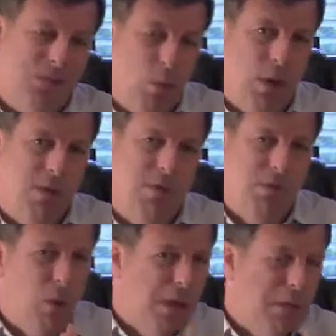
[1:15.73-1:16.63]

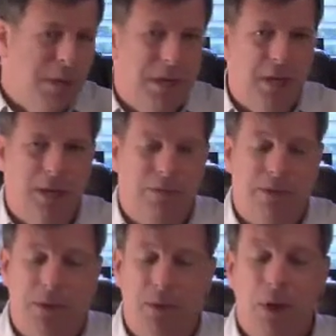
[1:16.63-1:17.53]
40-minute
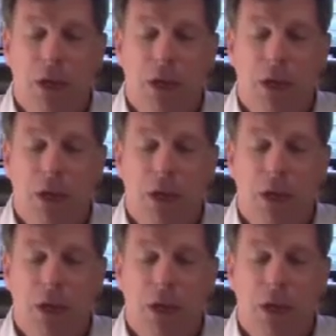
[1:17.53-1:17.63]
interview,